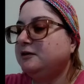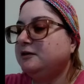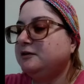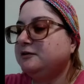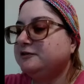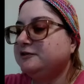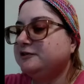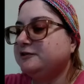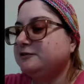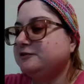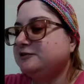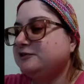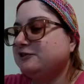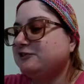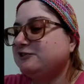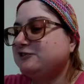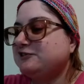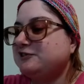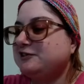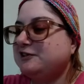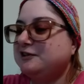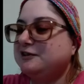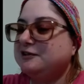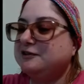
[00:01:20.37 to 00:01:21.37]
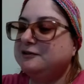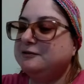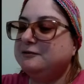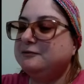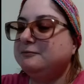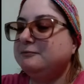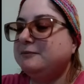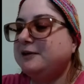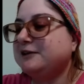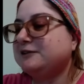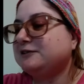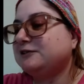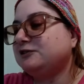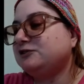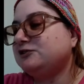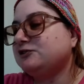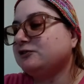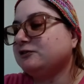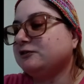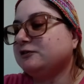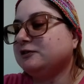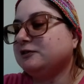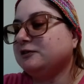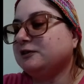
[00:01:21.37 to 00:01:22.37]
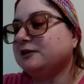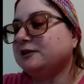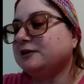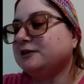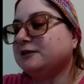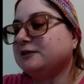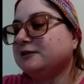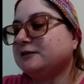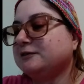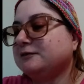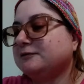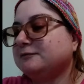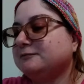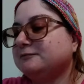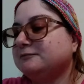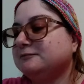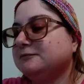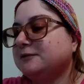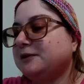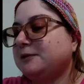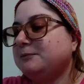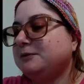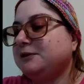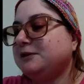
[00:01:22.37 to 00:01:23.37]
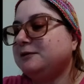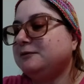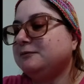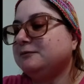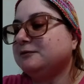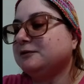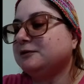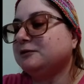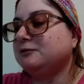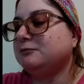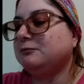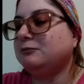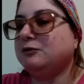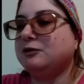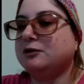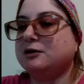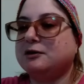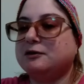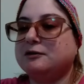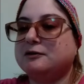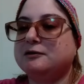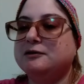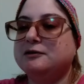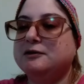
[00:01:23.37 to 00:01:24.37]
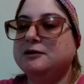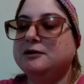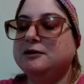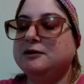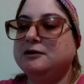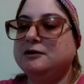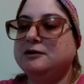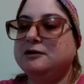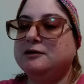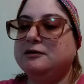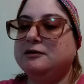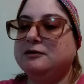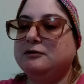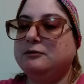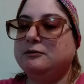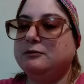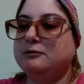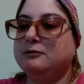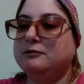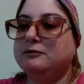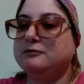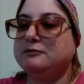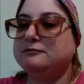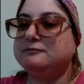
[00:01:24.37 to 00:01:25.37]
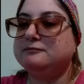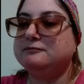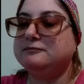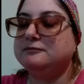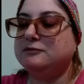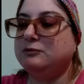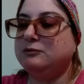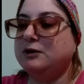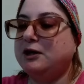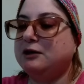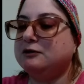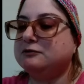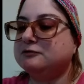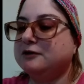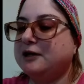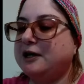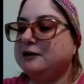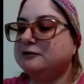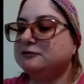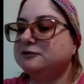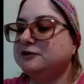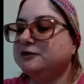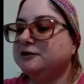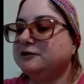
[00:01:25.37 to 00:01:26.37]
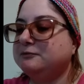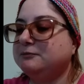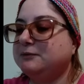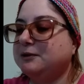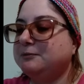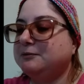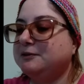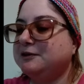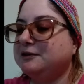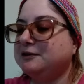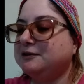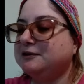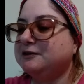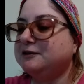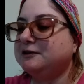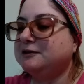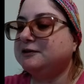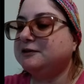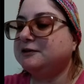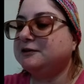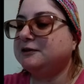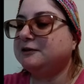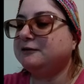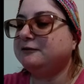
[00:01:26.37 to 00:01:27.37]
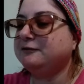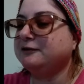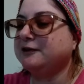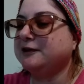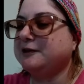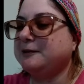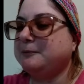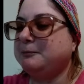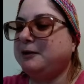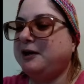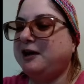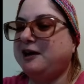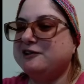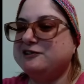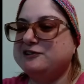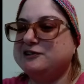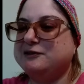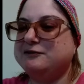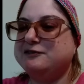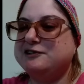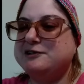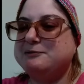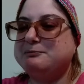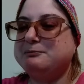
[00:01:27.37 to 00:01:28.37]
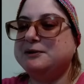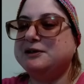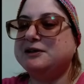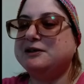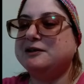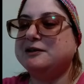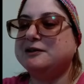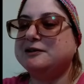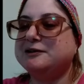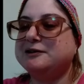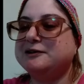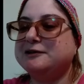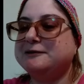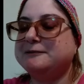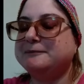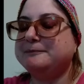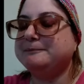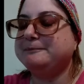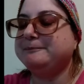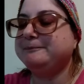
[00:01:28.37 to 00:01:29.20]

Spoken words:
to just make the journaling maybe a little more well-rounded. Maybe give like a positive spin on it.